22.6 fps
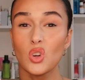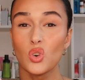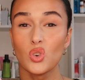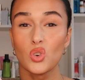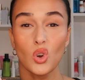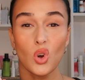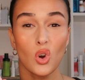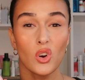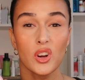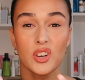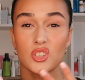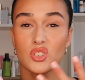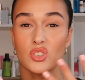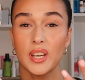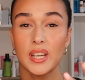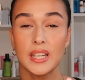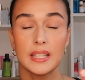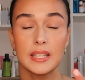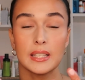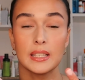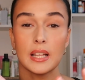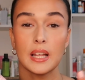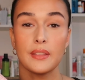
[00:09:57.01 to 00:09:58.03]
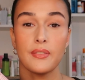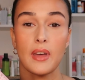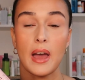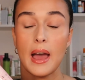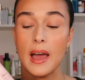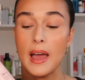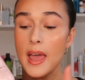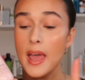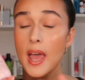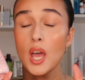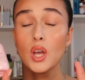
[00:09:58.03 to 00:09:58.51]
or nourished or anything like
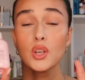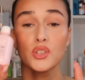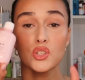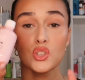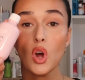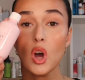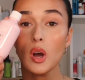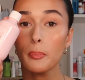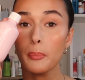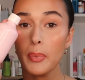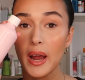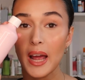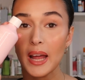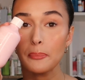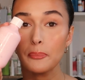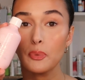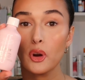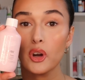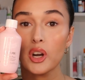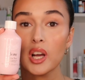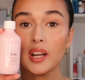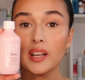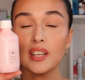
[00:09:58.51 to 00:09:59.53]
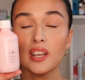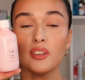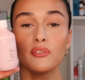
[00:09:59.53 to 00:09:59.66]
that. It's not a bad product.